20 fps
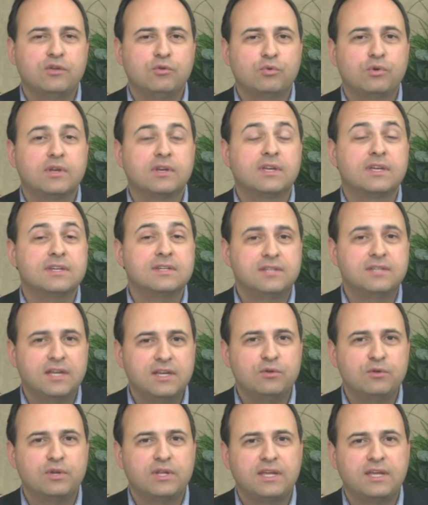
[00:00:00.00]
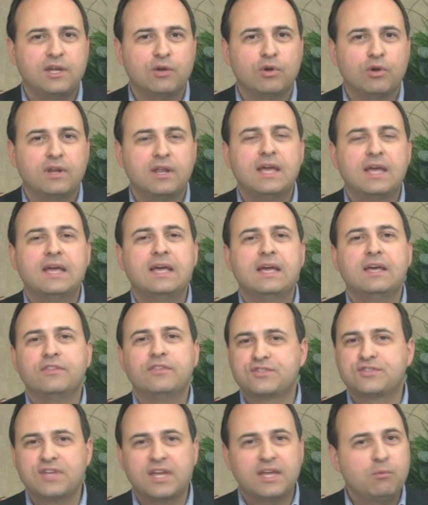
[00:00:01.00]
You can continue to hear it
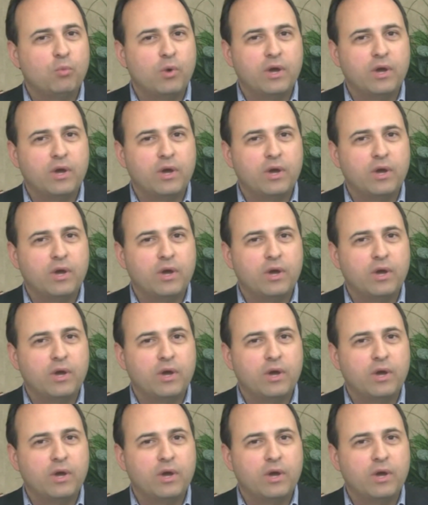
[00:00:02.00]
the same